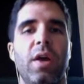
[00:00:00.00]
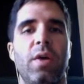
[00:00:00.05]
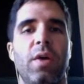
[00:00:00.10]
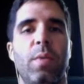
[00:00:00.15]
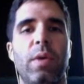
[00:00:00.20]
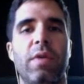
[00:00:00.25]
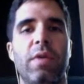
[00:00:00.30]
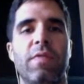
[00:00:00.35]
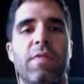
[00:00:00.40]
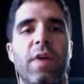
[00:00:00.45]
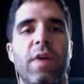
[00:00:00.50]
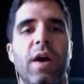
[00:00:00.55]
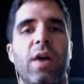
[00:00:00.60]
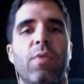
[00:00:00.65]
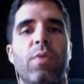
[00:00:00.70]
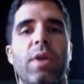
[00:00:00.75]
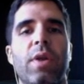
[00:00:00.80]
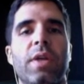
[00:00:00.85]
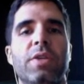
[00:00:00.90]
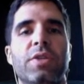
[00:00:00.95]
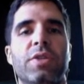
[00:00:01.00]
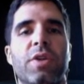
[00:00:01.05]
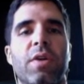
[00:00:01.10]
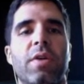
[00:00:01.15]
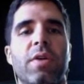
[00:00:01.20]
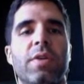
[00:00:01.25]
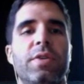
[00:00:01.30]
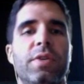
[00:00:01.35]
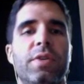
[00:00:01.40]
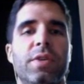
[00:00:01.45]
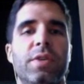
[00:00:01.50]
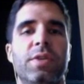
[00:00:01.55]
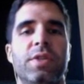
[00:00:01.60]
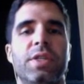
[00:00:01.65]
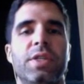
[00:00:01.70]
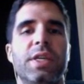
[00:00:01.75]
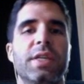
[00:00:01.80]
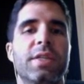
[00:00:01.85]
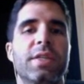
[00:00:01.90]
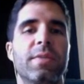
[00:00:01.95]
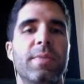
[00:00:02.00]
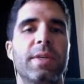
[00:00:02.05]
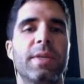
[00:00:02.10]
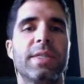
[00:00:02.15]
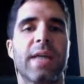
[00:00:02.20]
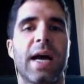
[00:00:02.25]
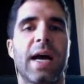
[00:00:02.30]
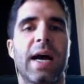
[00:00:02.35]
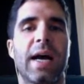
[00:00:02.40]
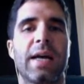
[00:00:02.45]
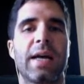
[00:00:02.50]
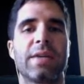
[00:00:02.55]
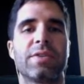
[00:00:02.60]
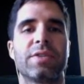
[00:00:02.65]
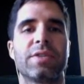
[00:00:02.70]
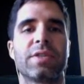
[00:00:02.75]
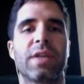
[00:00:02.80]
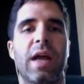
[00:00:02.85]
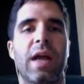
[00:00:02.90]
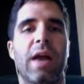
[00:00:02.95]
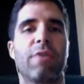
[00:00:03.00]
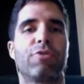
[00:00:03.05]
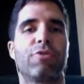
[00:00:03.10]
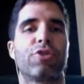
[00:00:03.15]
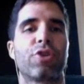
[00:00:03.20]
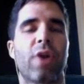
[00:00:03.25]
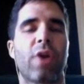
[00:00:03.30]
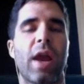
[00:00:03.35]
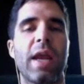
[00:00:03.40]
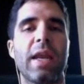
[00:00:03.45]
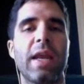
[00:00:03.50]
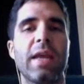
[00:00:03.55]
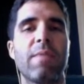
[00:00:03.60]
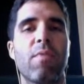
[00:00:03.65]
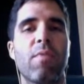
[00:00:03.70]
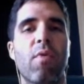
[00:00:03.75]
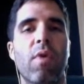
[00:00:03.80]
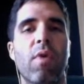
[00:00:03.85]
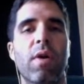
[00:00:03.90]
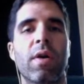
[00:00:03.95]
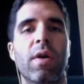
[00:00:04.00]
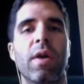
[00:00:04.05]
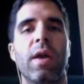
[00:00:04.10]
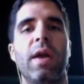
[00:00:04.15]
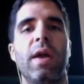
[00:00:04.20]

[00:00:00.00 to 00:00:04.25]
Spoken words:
we've really started to systematize our training more